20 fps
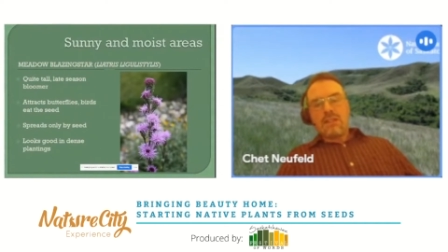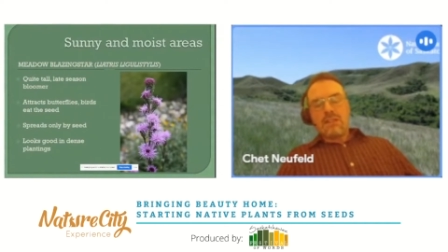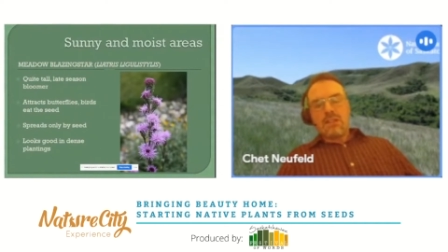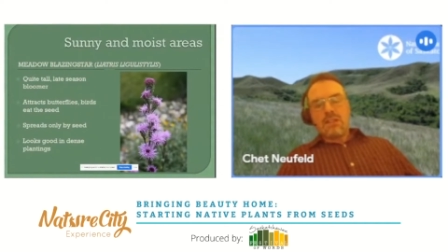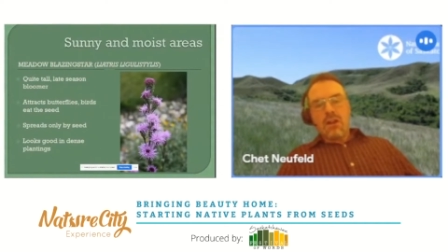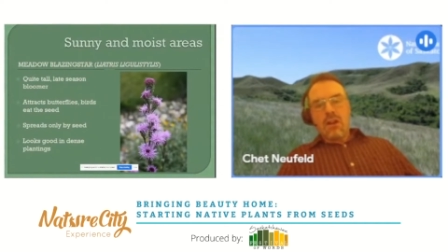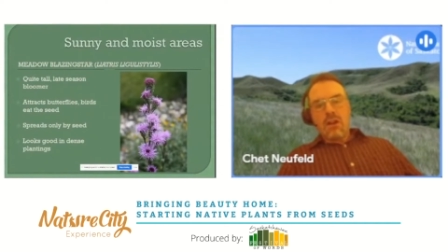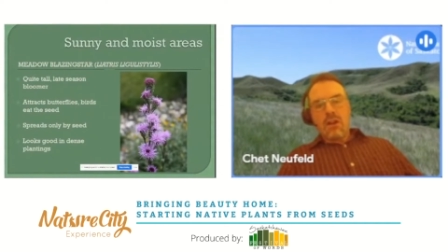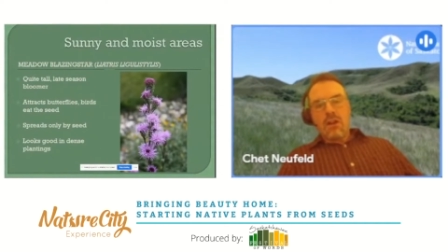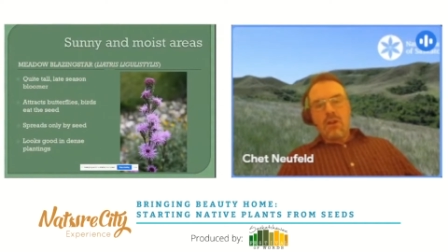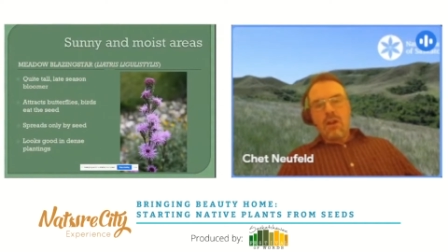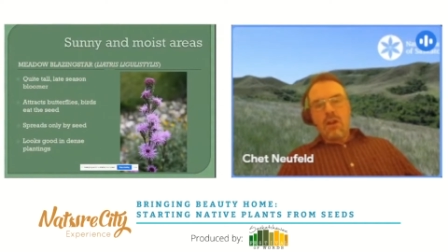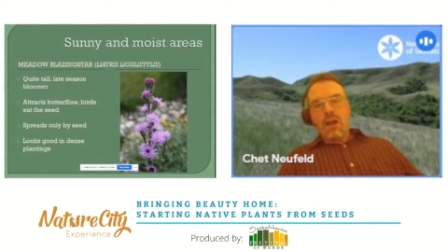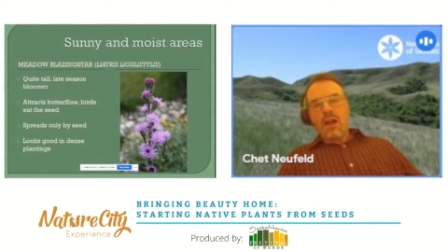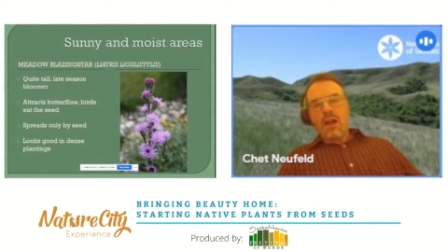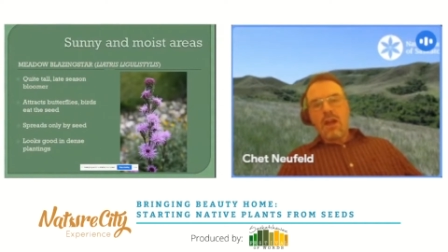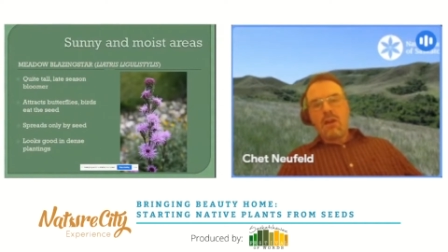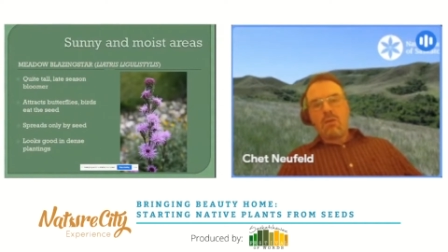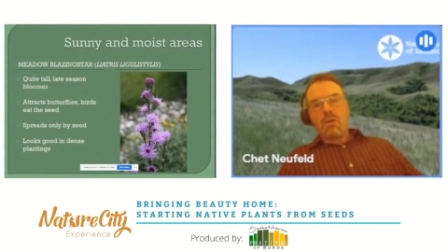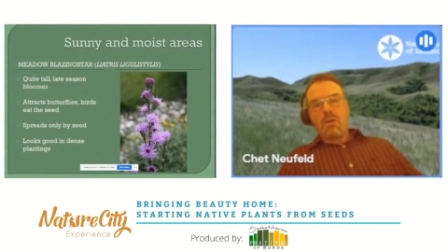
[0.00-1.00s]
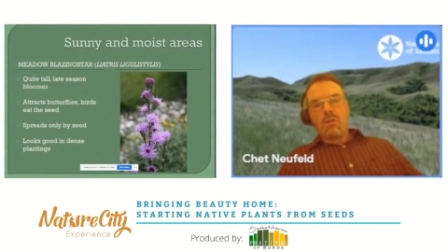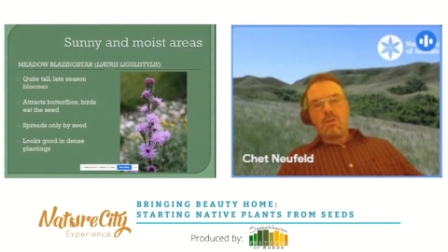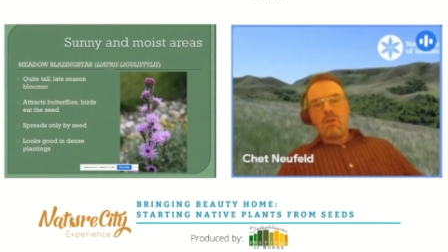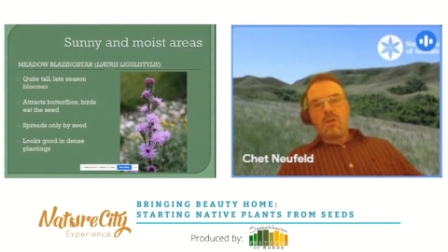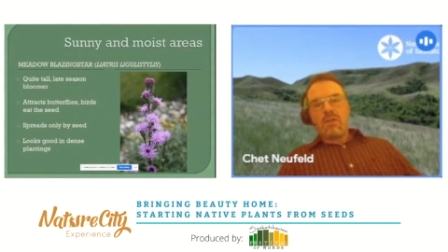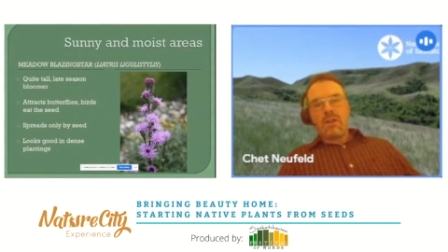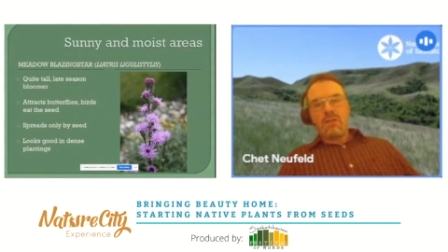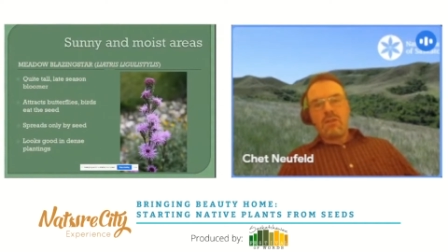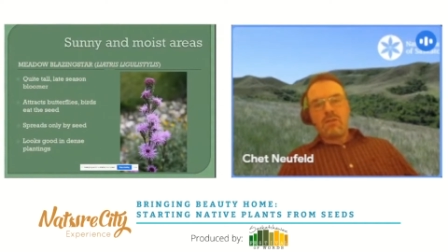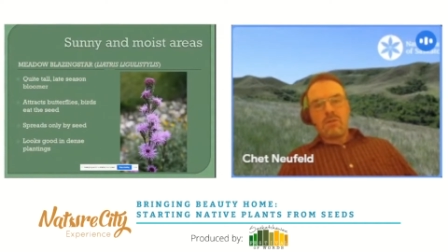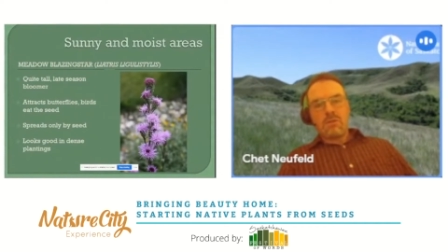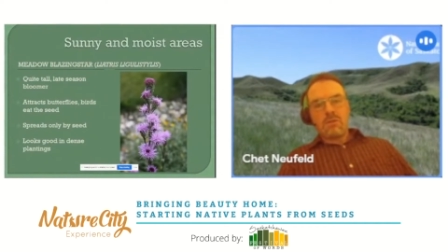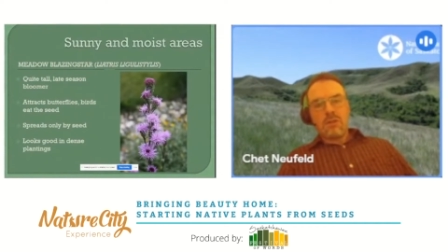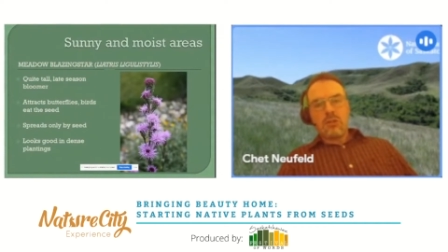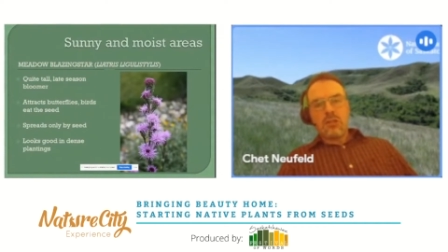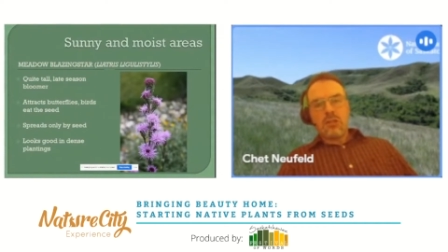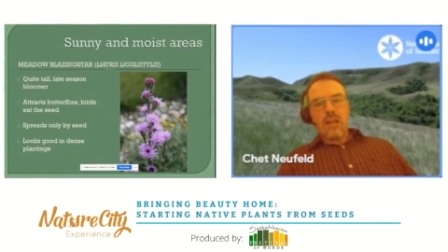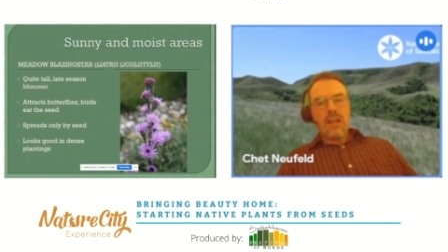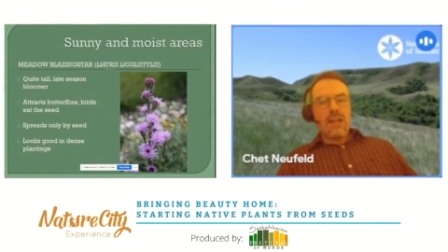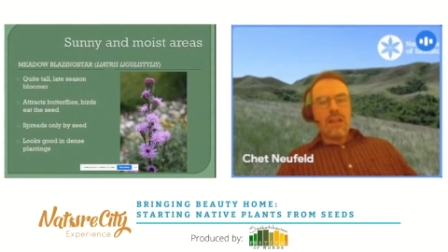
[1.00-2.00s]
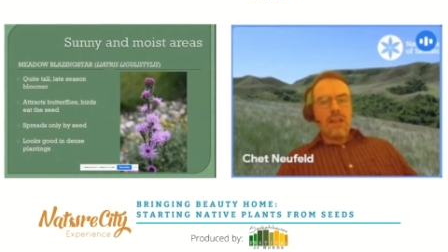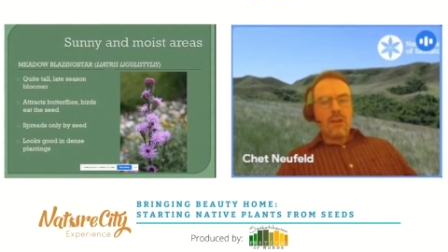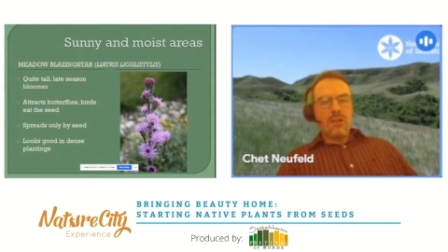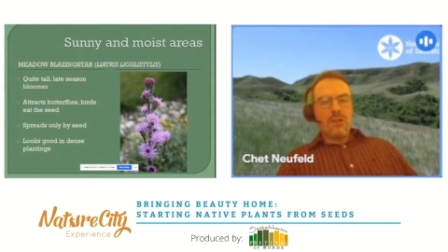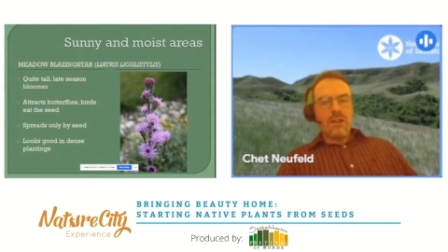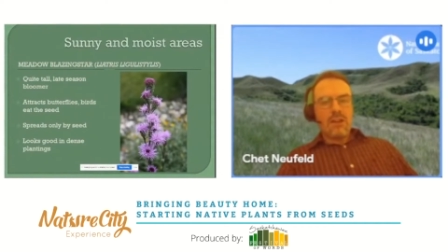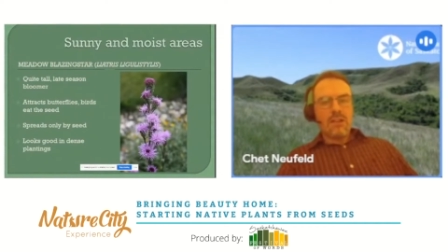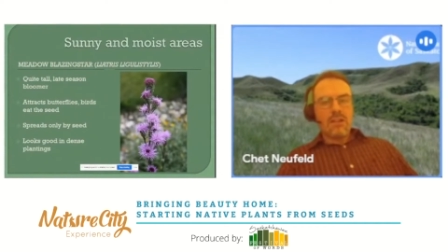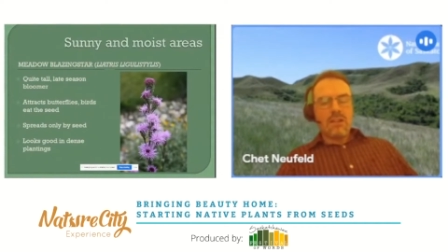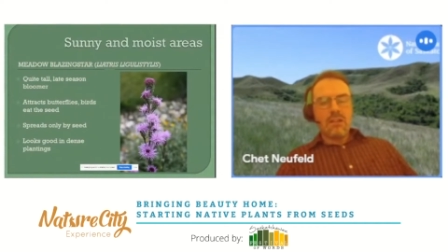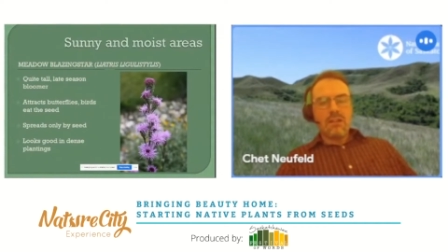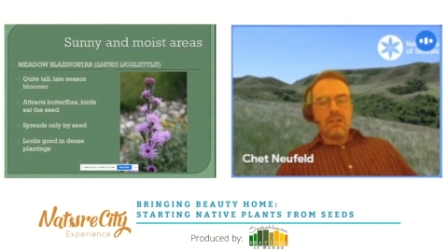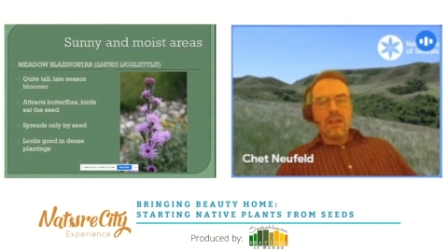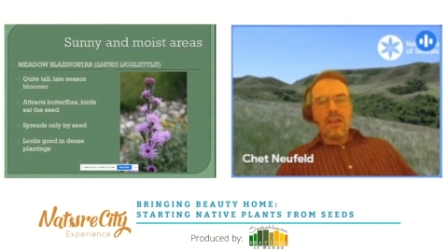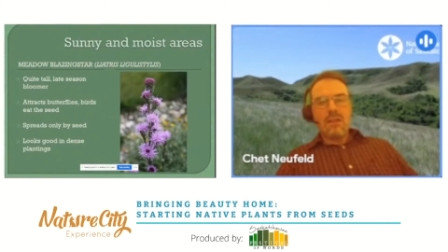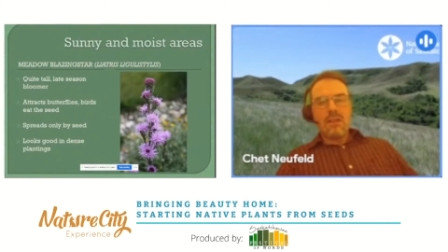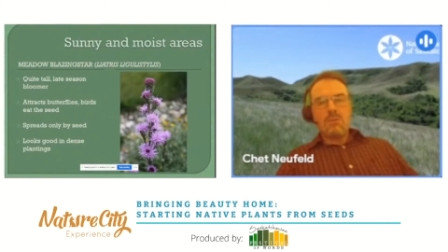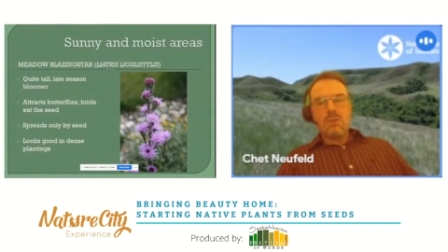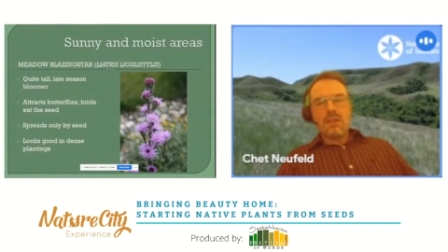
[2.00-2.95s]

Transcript: star, we're moving from the shade out into the light,